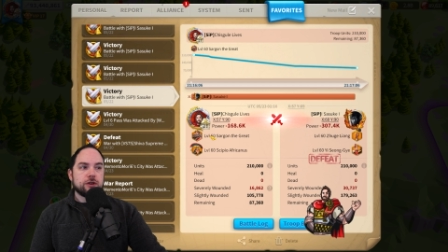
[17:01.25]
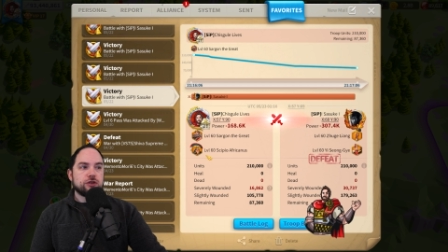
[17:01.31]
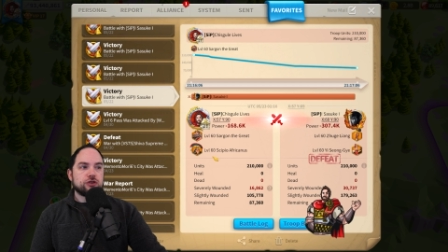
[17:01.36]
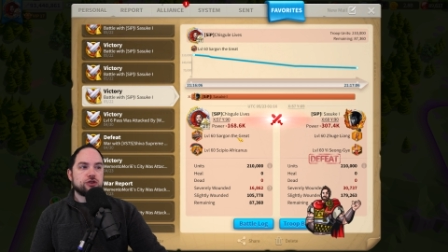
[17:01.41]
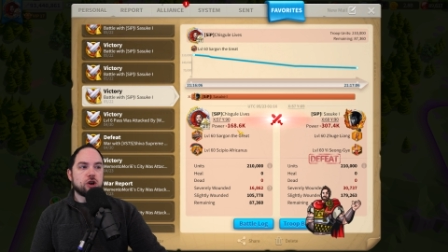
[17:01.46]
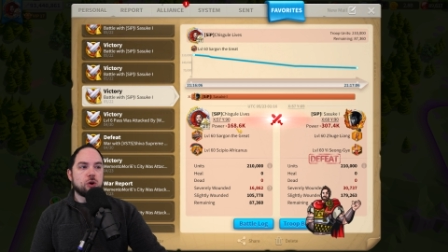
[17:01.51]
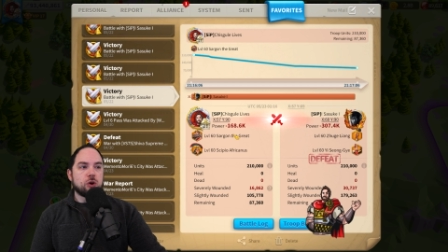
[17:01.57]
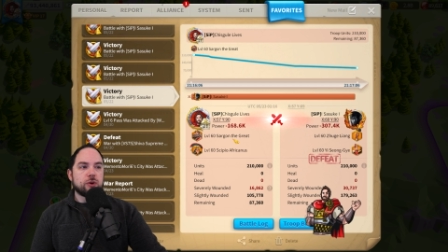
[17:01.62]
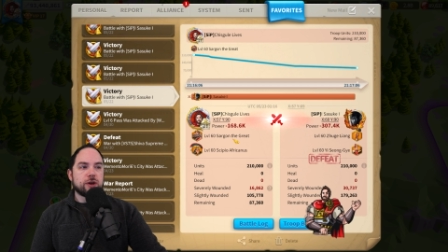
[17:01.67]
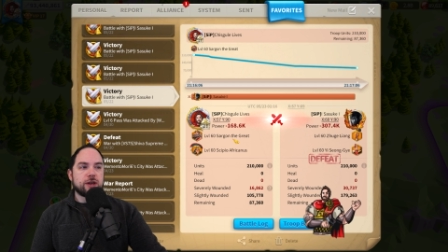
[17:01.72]

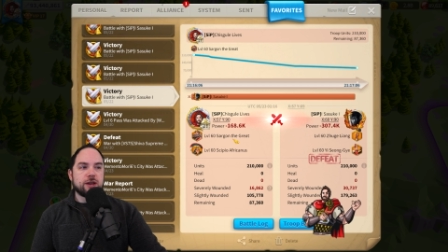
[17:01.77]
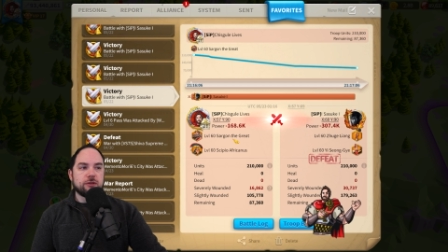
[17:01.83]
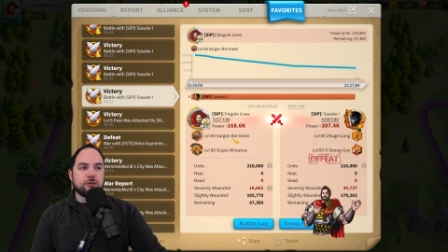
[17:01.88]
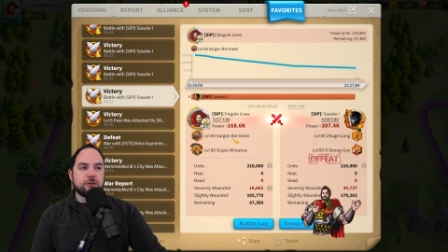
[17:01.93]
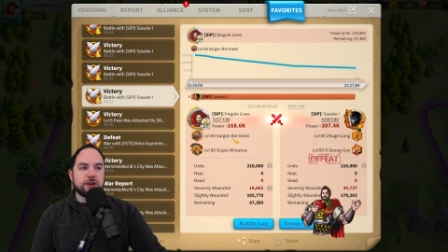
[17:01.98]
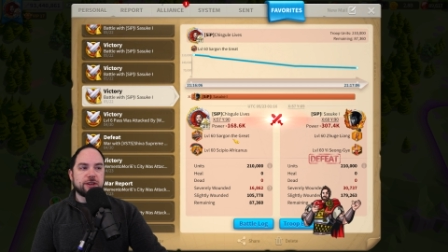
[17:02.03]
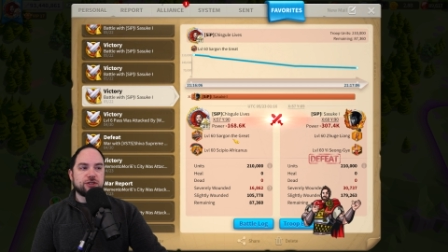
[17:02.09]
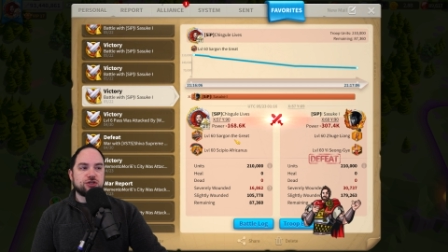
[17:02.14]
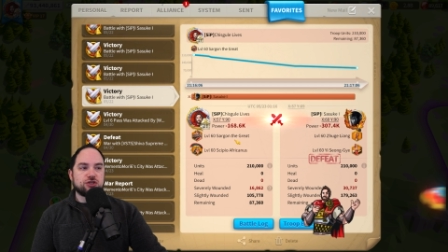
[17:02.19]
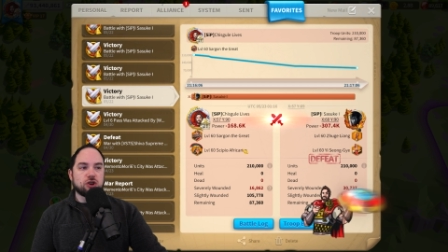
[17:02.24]
So here
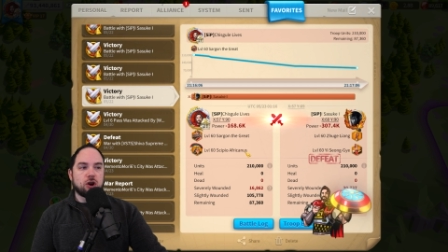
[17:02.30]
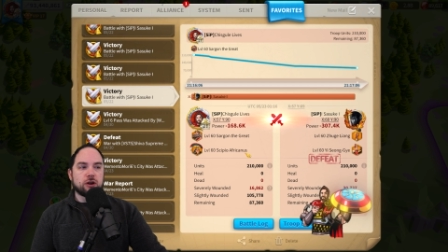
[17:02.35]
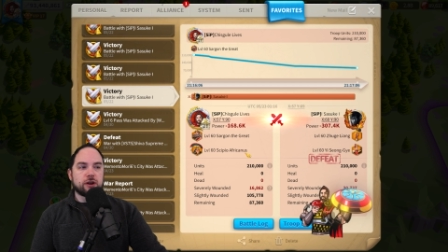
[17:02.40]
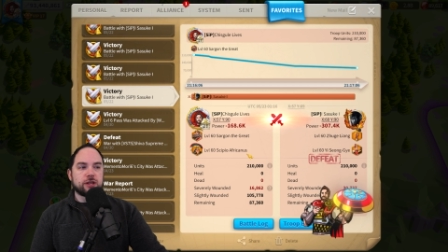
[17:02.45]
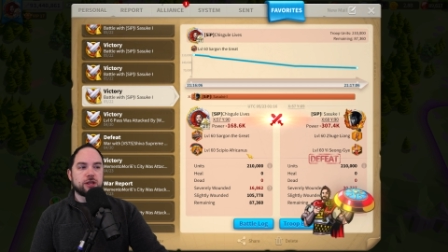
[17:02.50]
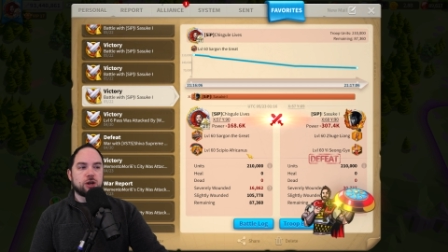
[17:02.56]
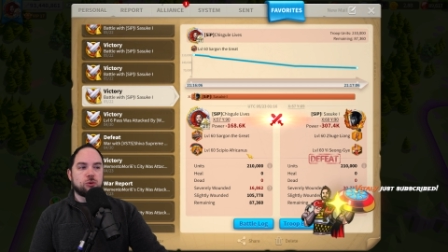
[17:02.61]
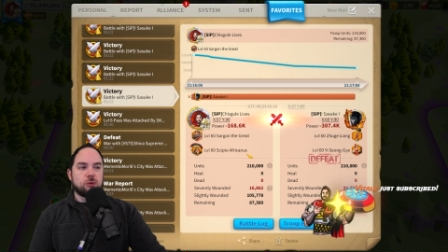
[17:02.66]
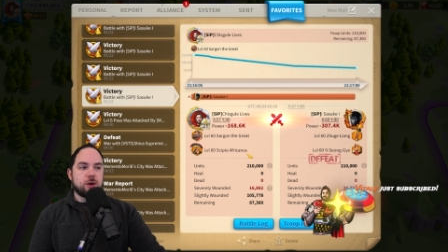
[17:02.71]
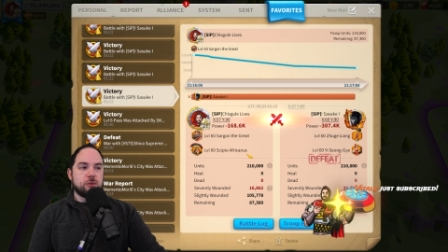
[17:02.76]
is
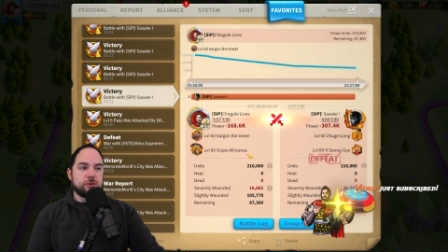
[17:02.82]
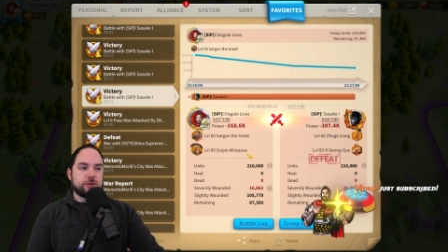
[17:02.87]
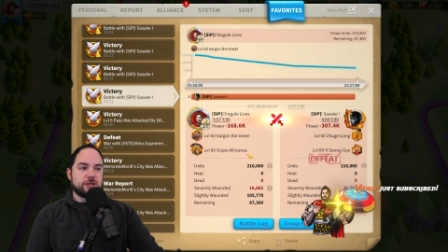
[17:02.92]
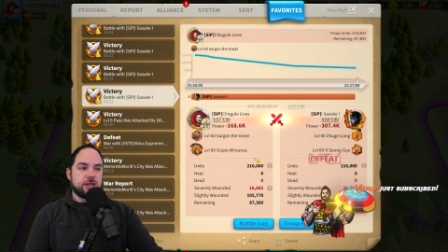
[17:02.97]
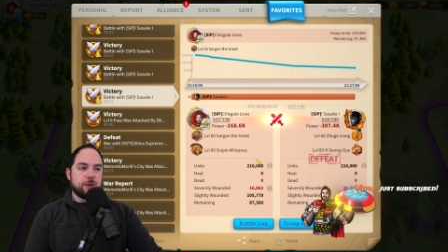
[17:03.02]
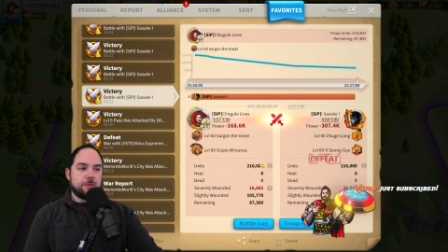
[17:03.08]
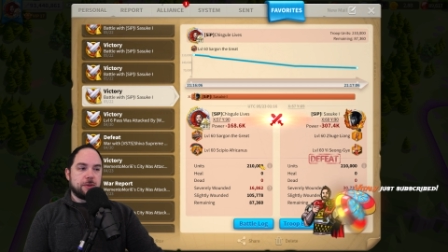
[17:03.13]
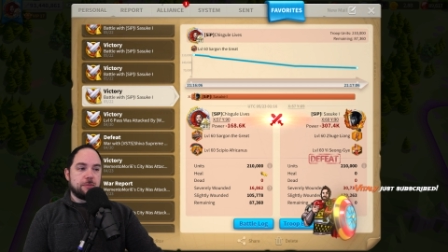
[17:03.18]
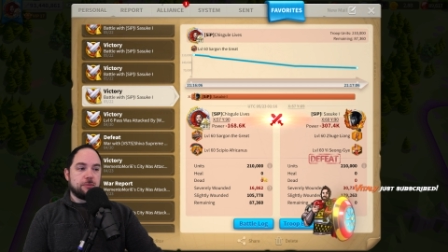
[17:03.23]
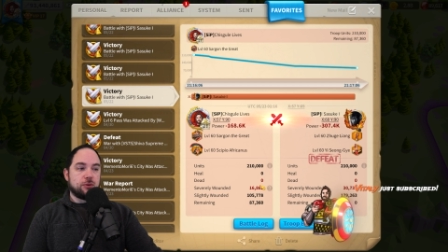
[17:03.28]
Sargon the Great with
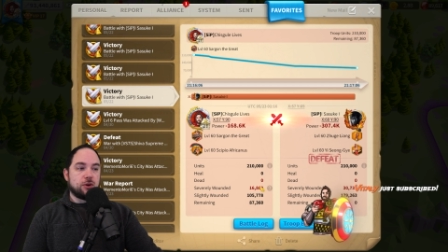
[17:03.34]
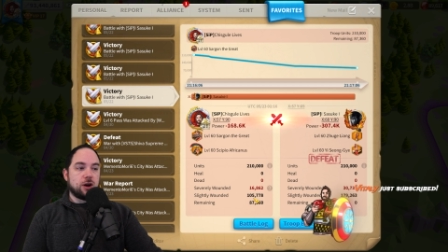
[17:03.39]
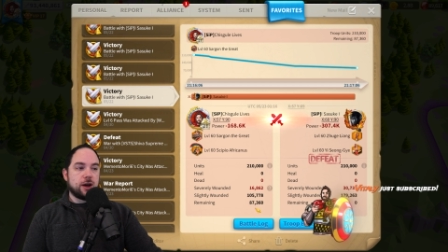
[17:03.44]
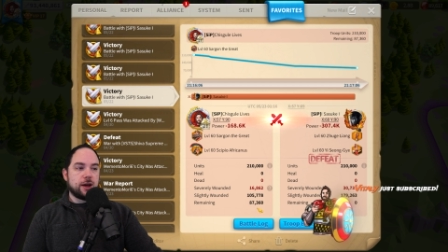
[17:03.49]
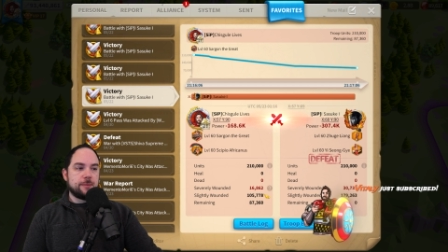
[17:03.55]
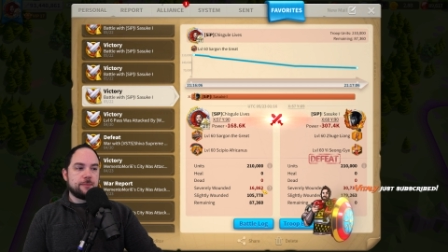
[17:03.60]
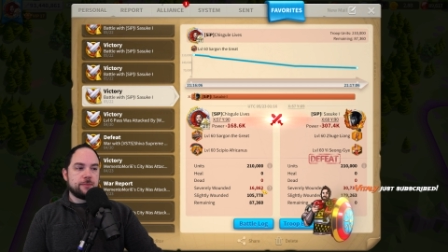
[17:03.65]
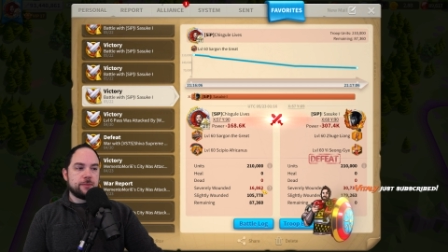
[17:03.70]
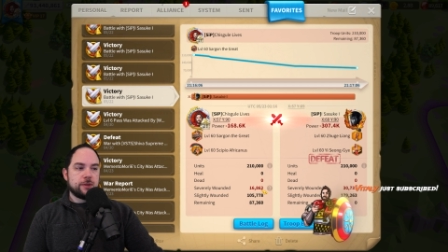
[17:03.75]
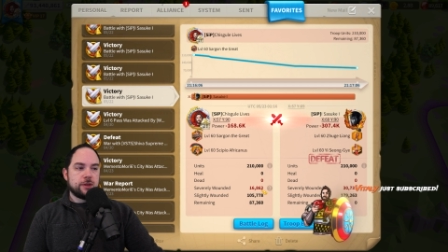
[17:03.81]
Skippy
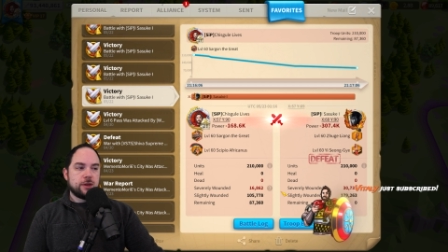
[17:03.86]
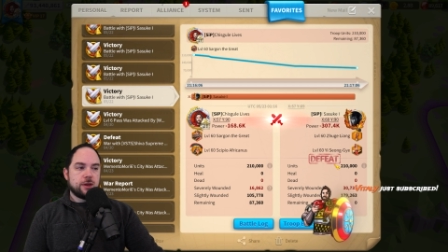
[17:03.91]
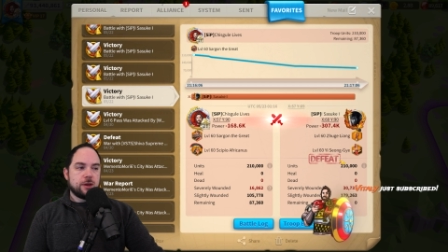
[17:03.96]
Prime